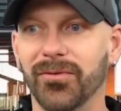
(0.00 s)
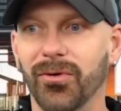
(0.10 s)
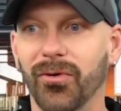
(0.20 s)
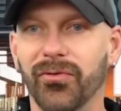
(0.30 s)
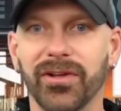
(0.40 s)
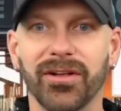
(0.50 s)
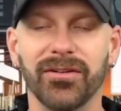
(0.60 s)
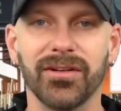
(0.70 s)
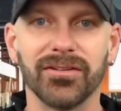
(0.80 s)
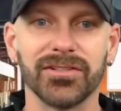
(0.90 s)
hopefully
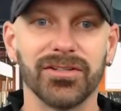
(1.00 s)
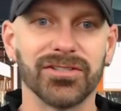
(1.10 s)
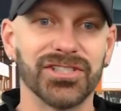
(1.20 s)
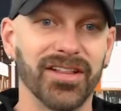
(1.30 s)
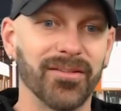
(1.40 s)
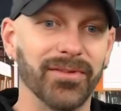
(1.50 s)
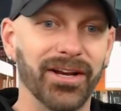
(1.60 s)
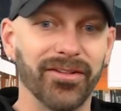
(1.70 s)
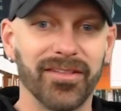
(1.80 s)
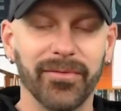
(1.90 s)
I'll shed some light
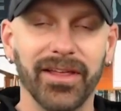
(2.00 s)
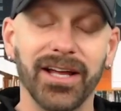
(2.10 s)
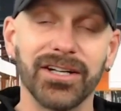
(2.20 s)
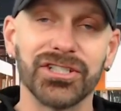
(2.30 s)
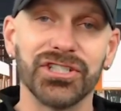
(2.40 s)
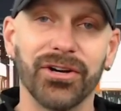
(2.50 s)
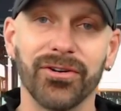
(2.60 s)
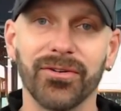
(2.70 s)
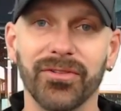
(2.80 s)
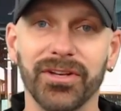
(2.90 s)
on some of that and share
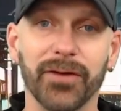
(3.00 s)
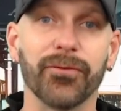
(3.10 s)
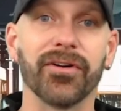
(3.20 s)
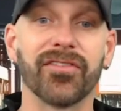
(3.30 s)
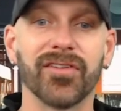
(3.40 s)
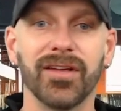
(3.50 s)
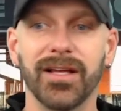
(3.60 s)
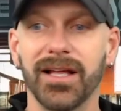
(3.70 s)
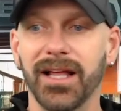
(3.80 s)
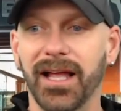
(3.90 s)
the difference,
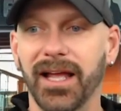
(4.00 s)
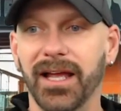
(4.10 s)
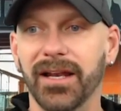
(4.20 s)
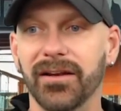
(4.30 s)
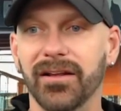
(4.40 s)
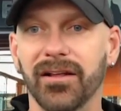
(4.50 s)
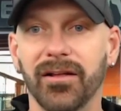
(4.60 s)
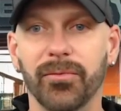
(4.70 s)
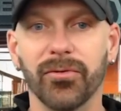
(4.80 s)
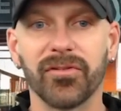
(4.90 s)
and I'll
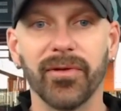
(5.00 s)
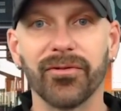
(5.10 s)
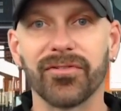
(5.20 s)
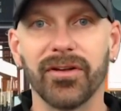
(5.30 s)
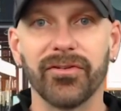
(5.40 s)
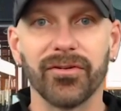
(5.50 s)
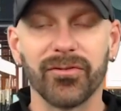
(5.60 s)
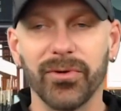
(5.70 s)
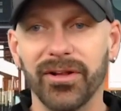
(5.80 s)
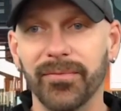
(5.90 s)
post some other stuff here as
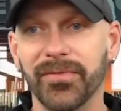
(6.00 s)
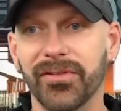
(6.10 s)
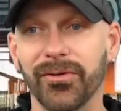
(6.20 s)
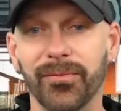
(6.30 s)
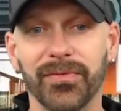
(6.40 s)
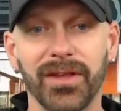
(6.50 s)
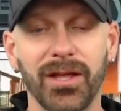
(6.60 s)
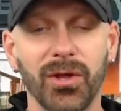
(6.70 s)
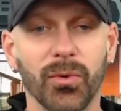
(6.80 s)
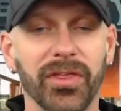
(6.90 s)
well. So
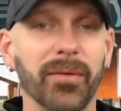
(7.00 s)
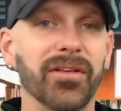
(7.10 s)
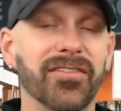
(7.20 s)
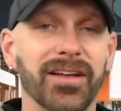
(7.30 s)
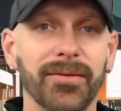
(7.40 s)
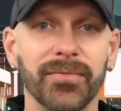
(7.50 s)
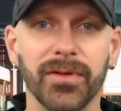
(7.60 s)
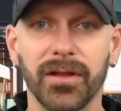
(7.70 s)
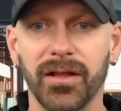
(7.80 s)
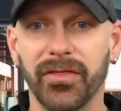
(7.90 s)
with that being said,
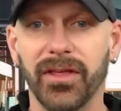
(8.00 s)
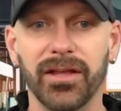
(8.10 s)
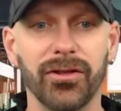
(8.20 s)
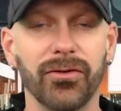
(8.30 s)
thank you